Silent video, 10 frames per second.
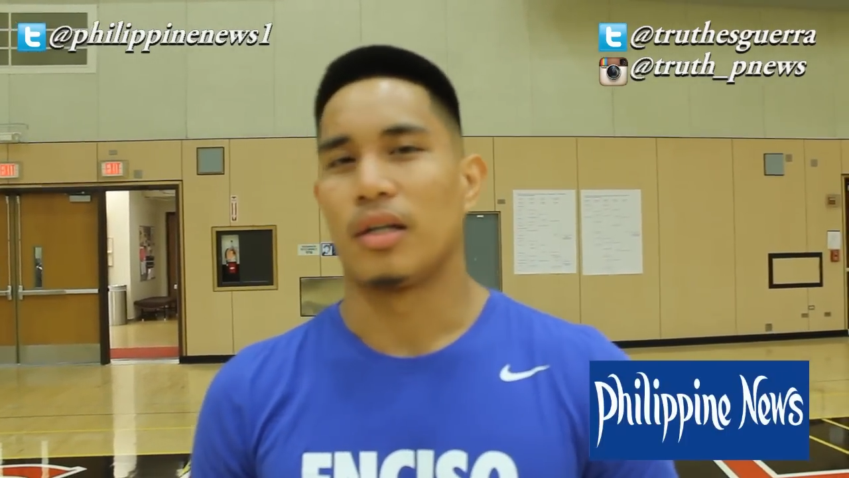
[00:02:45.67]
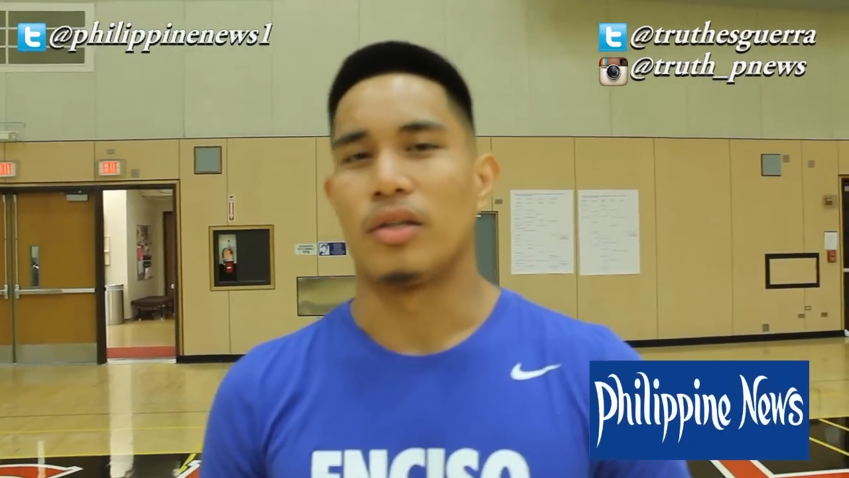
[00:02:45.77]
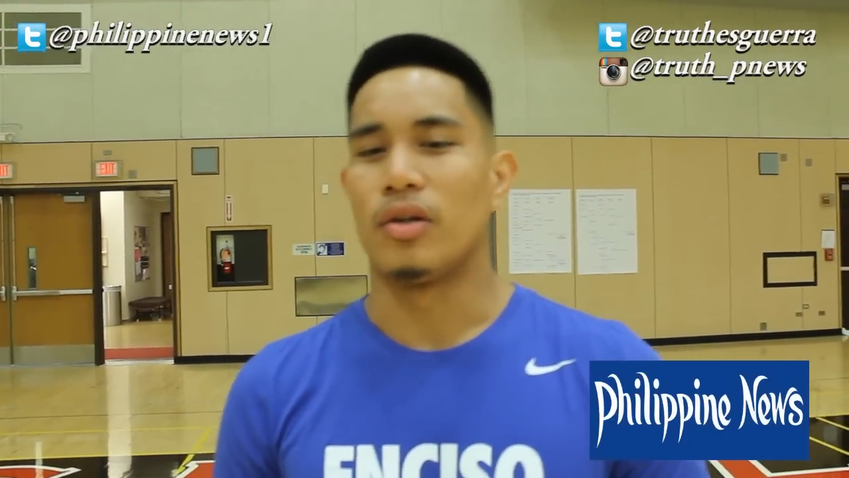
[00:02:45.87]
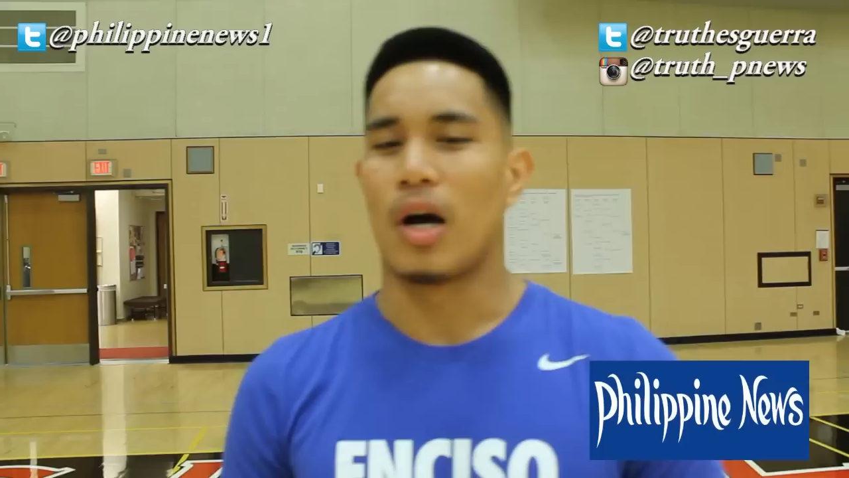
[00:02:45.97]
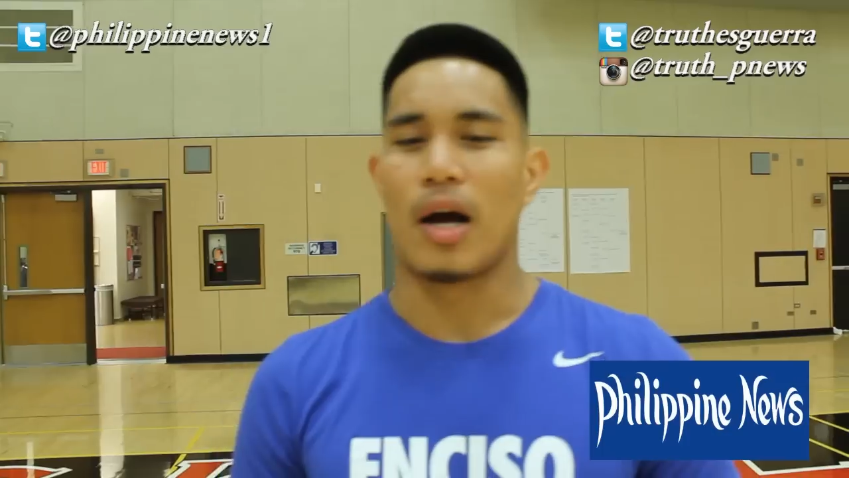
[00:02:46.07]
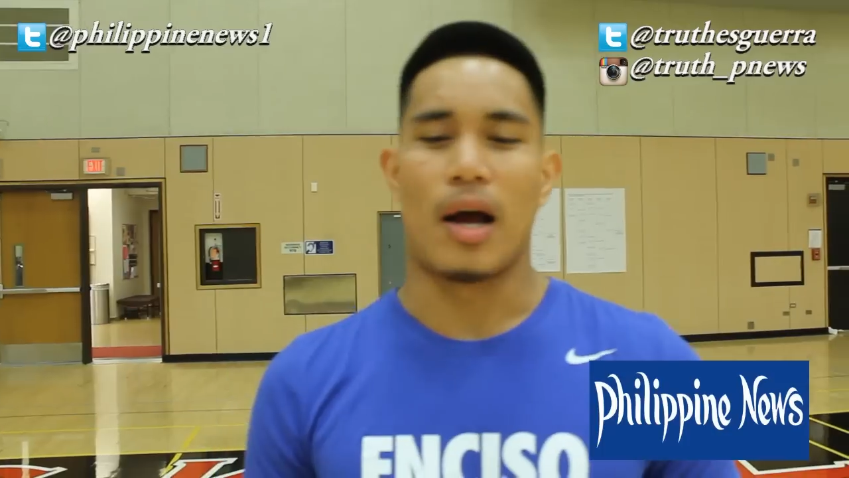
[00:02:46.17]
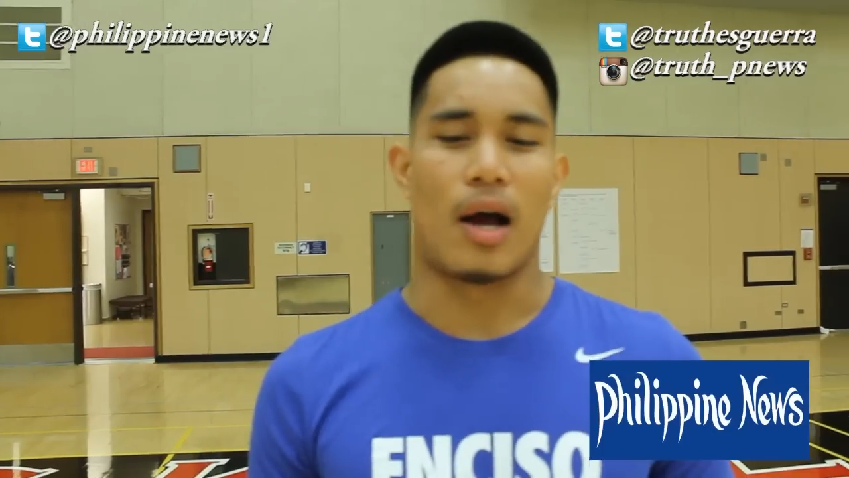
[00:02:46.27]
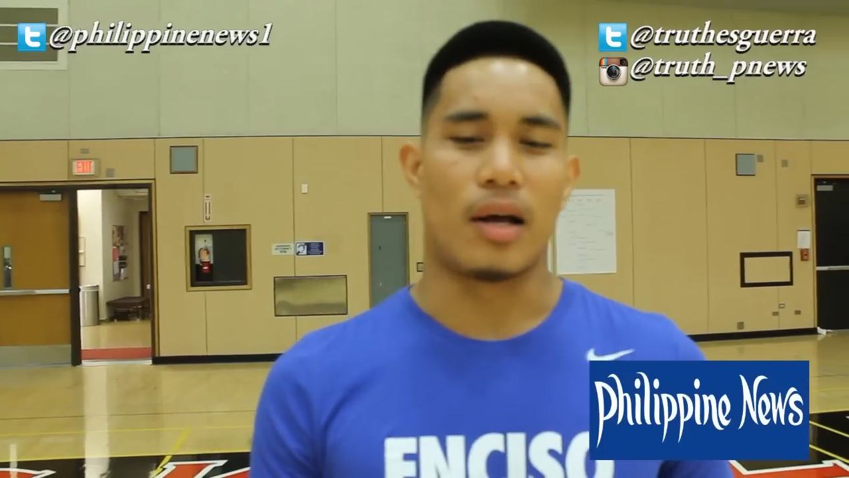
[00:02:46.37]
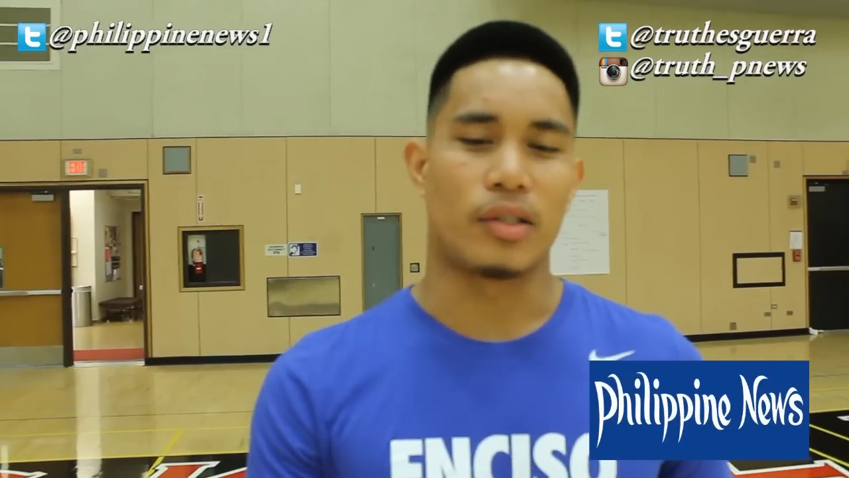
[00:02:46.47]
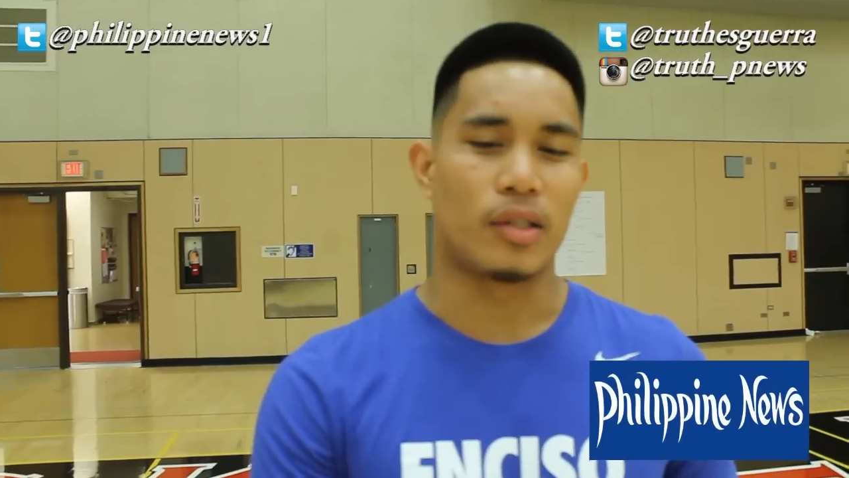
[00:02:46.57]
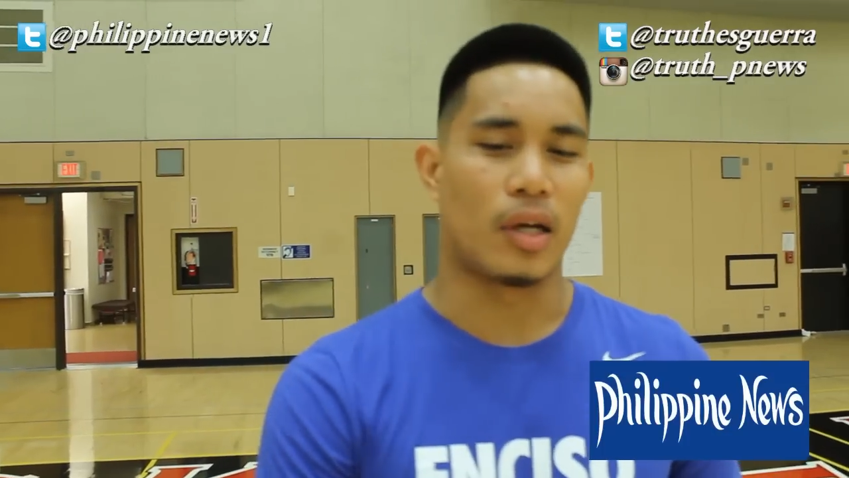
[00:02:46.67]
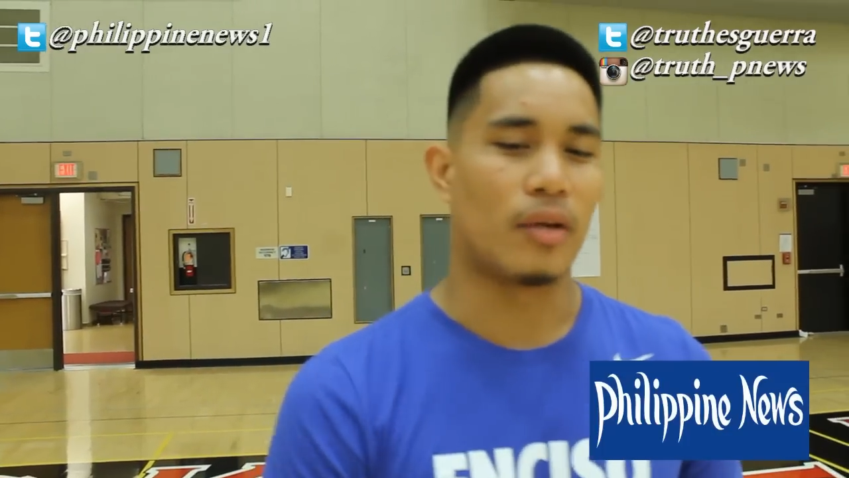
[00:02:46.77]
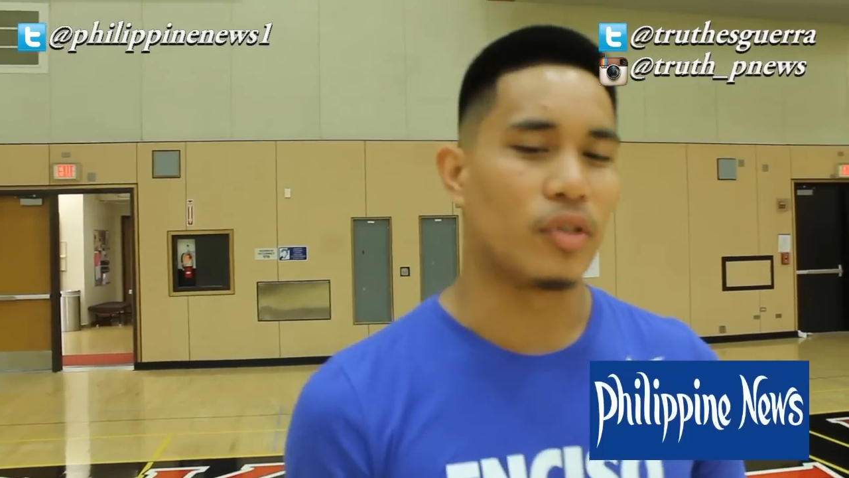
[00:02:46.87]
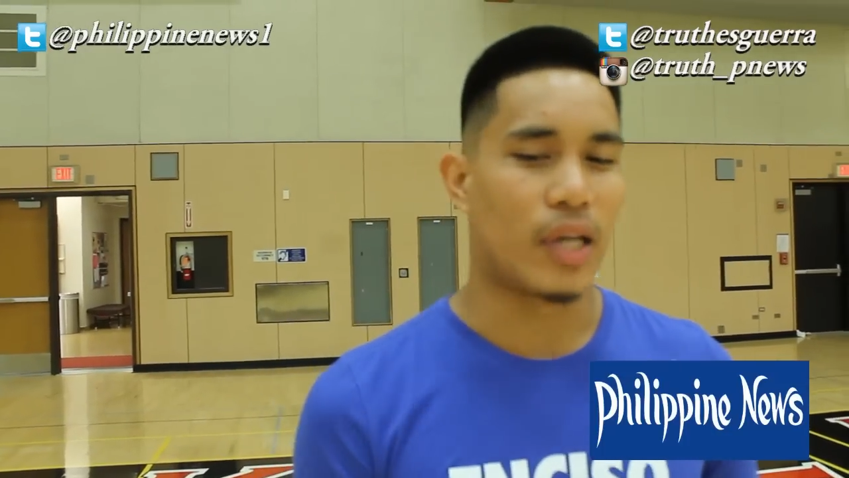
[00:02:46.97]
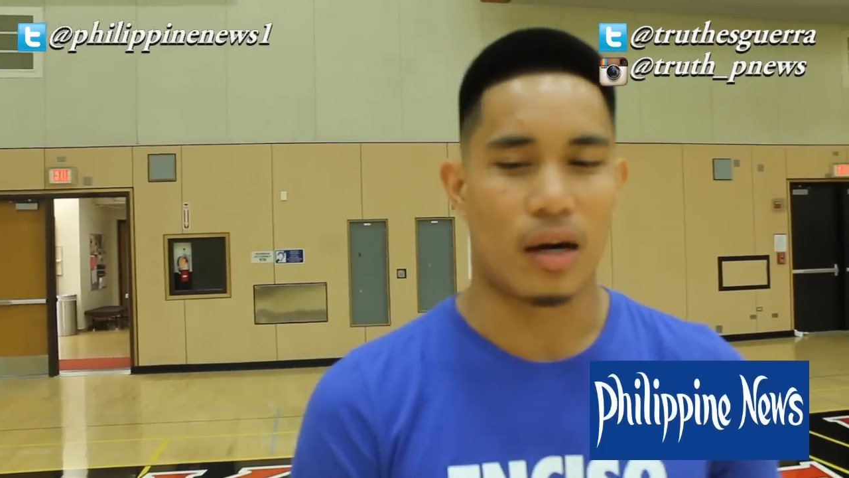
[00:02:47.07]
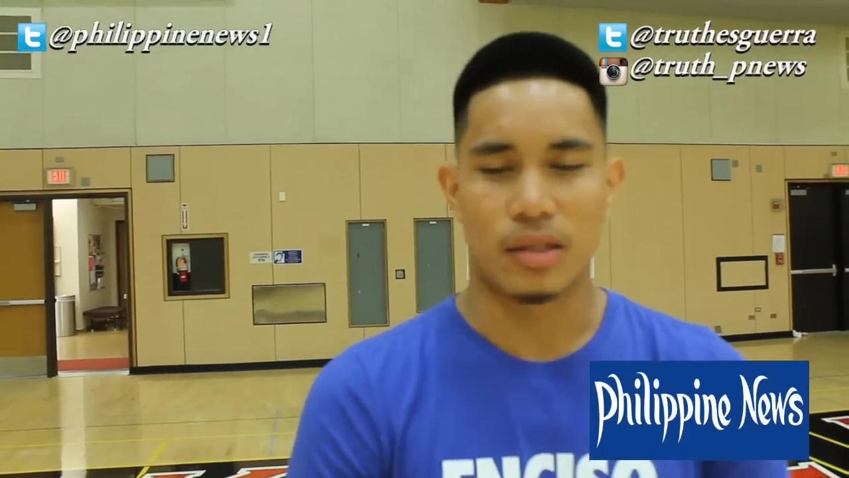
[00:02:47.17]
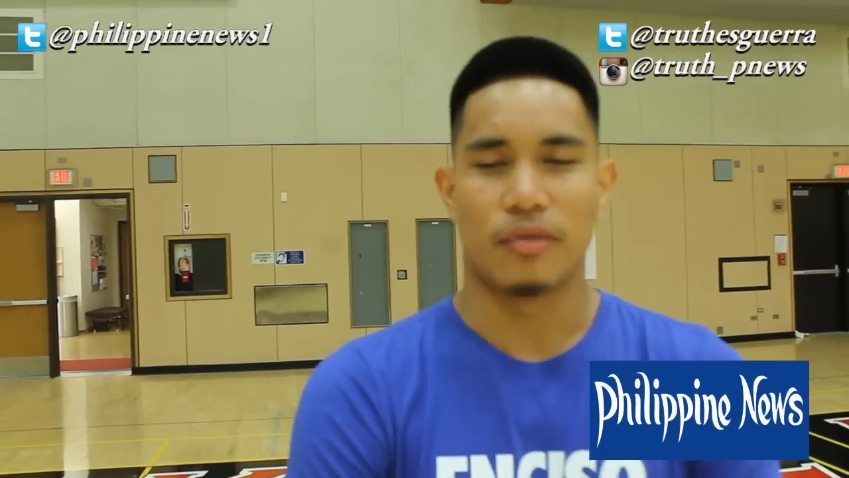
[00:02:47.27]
you know, I, I, I give a shout out